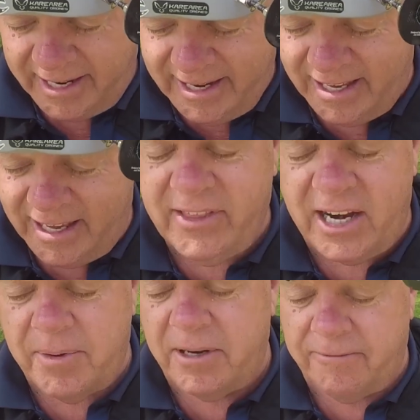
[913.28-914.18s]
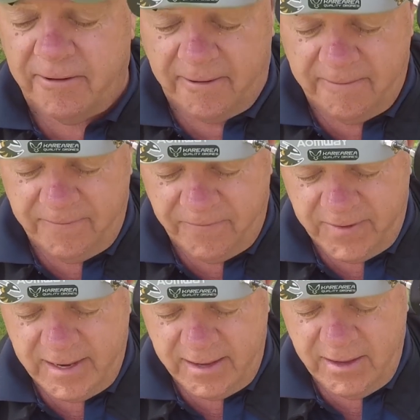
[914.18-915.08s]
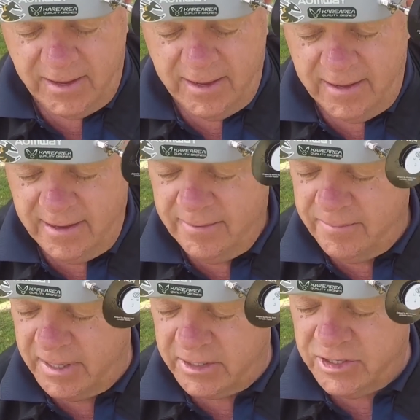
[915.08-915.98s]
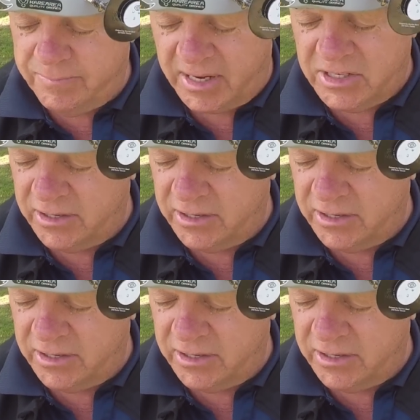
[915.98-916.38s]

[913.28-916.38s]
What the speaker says: okay, that'd be different. But it's